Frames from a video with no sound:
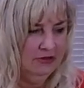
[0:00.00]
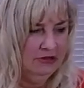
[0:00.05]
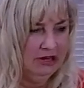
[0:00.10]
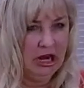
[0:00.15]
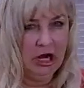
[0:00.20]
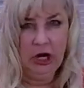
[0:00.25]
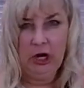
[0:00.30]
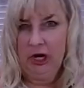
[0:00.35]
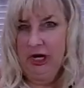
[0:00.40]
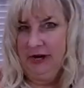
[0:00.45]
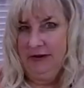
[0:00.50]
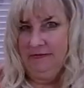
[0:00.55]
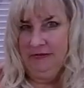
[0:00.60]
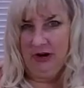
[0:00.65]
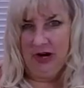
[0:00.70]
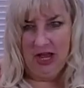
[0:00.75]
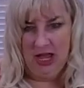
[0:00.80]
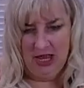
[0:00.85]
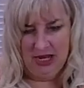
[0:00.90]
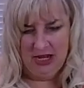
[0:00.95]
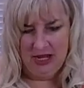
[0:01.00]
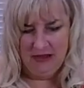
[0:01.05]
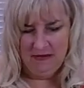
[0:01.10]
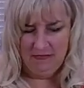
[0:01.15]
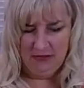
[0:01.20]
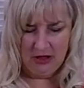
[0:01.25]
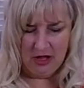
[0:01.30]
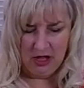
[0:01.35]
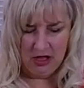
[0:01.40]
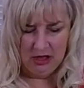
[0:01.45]
decorated for any of
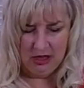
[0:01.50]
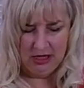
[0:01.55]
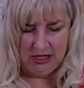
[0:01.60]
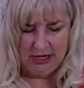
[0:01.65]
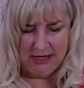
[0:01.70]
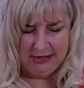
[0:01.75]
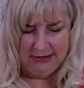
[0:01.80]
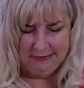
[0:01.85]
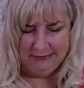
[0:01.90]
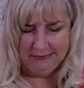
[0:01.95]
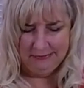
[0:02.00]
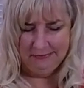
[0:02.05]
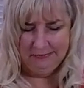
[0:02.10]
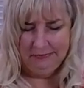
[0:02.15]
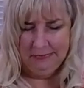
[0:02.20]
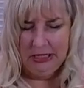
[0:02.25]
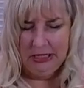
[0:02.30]
the holidays,